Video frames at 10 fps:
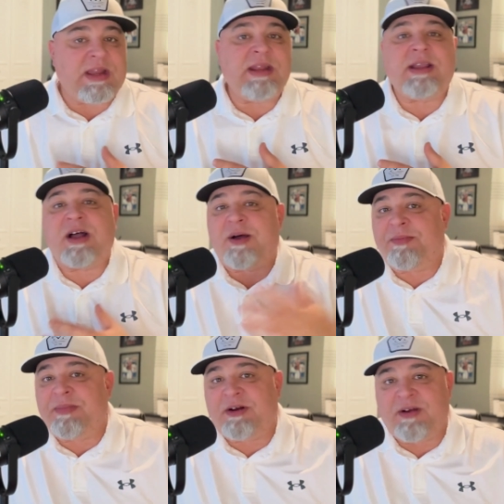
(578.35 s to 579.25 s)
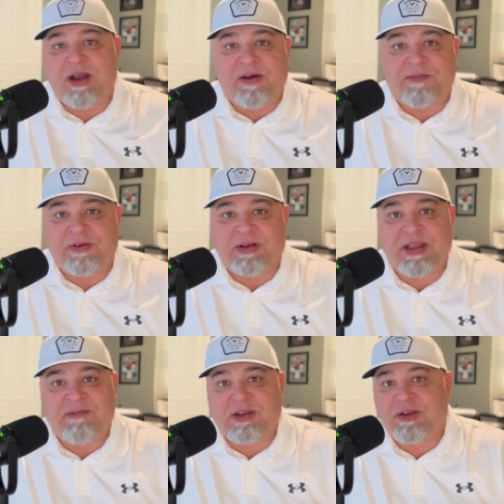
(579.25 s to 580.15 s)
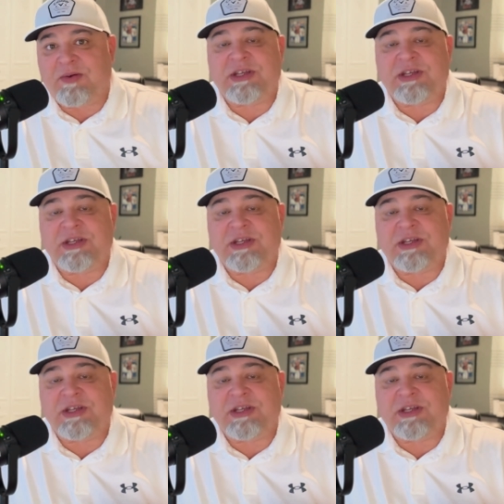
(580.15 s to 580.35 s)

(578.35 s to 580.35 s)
any complimentary offer they're giving you,